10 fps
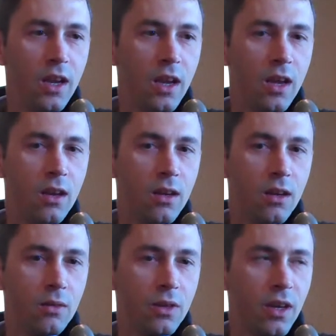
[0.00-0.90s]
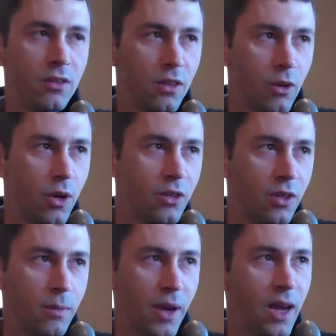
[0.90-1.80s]
And uh, to answer the
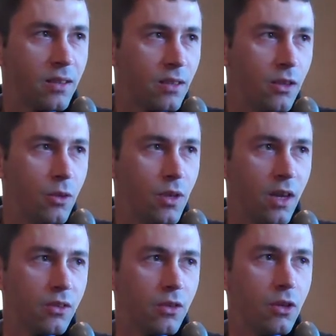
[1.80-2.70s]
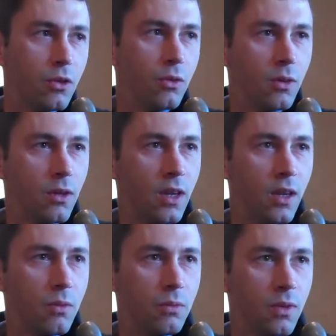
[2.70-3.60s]
question, he passed in 2002
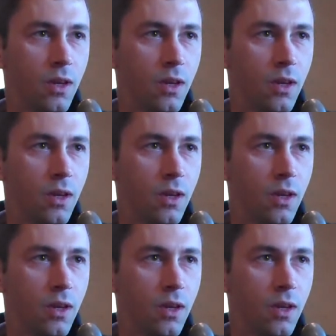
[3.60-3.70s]
and,